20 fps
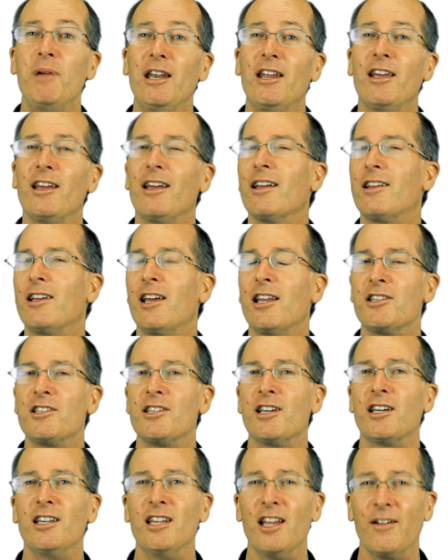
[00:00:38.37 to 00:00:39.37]
meaning it can
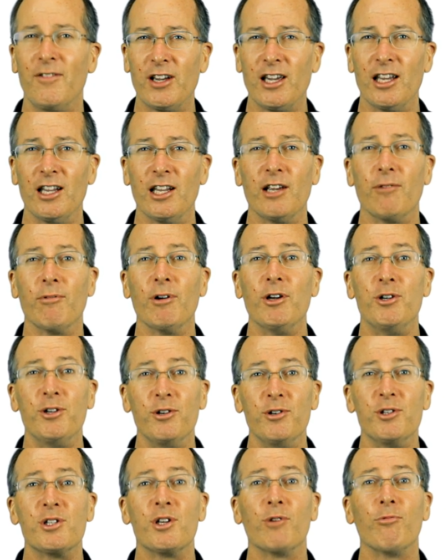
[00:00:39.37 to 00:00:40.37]
significantly
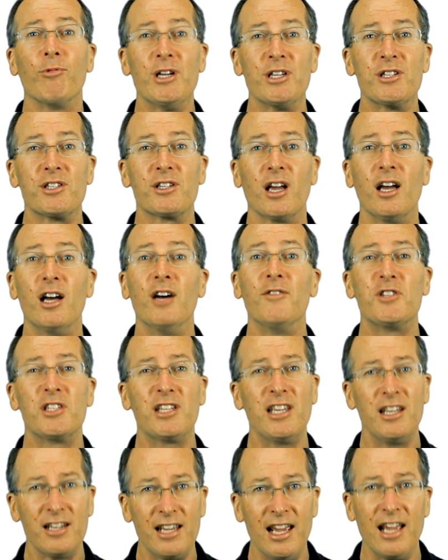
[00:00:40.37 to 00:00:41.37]
reduce the risk of
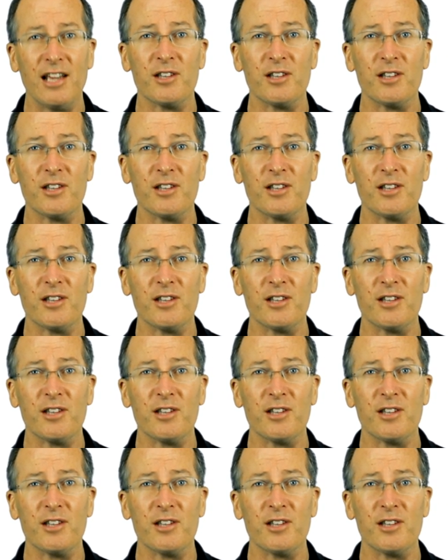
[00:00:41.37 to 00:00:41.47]
skin